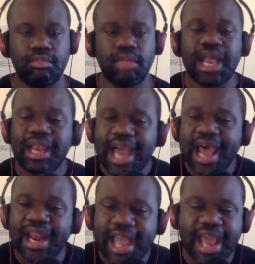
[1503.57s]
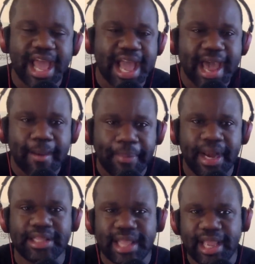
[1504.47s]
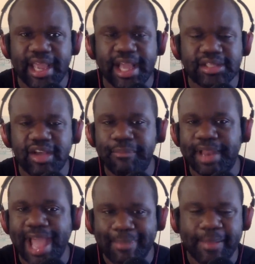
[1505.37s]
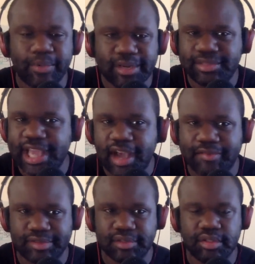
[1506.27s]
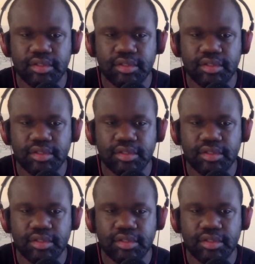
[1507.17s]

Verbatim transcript: A lot of that I got to put at the hands of black people themselves.